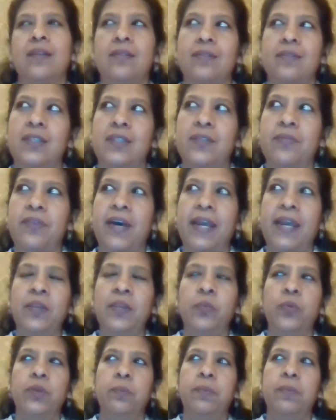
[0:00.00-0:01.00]

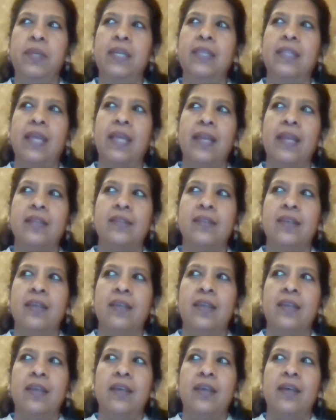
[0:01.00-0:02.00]
divide would be that
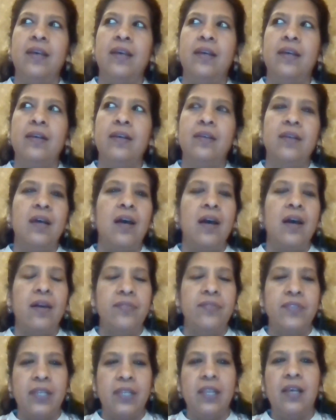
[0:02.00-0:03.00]

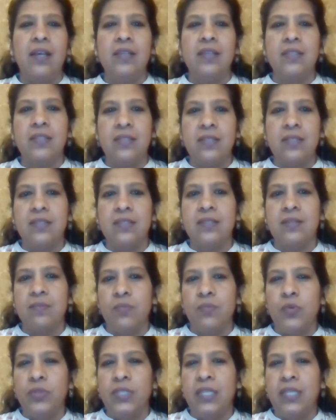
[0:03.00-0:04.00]
half the class is,
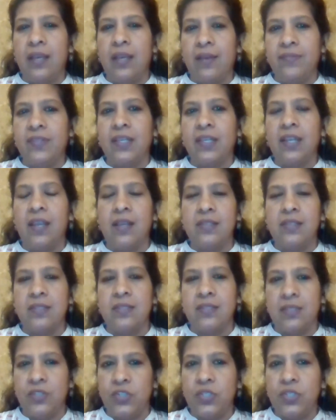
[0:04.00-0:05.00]
more than half the class
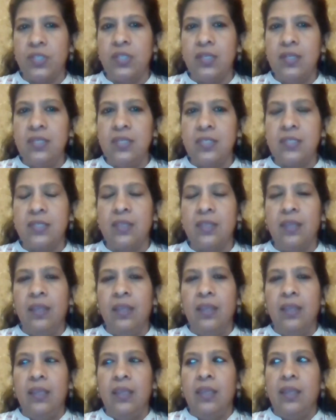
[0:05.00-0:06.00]
is engineers.
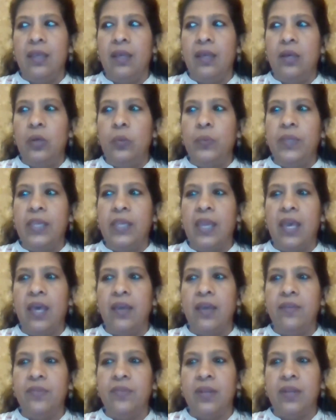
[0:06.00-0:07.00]
We
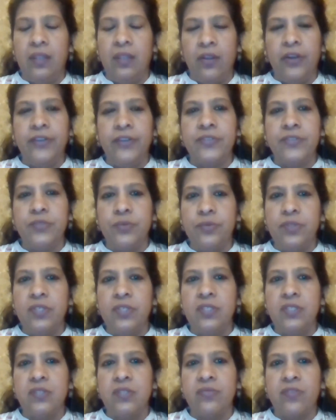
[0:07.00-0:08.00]
have a lot of
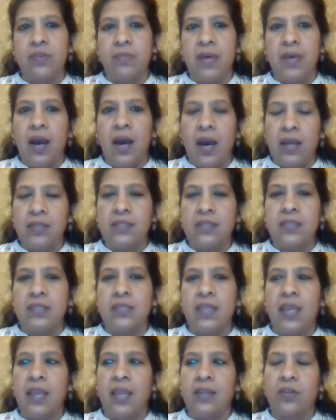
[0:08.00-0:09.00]
students from arts
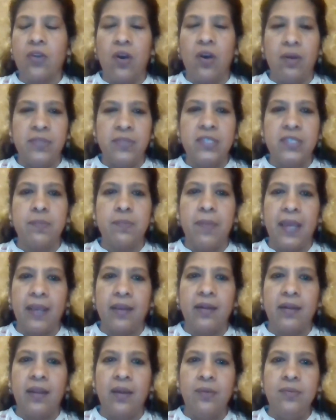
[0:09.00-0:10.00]
and commerce
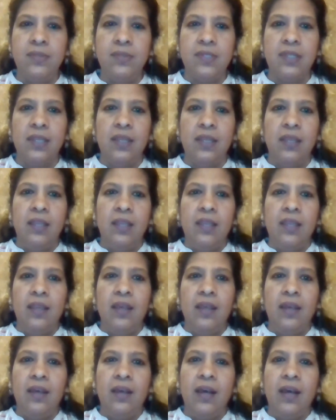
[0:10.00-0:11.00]
background.
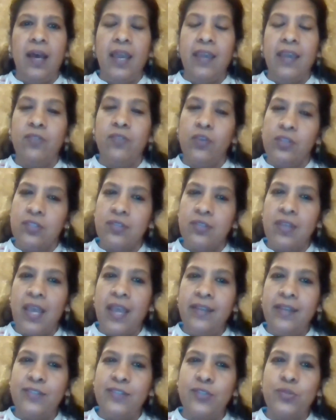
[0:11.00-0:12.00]
I have also
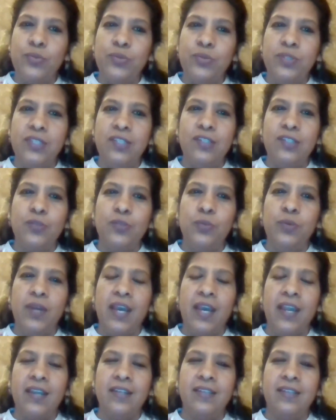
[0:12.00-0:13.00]
had a student who
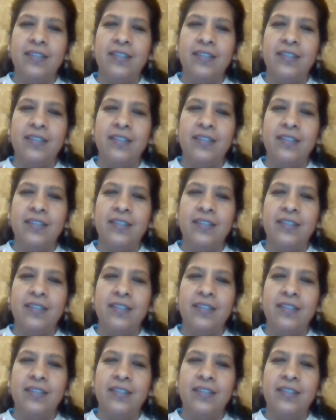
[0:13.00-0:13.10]
had,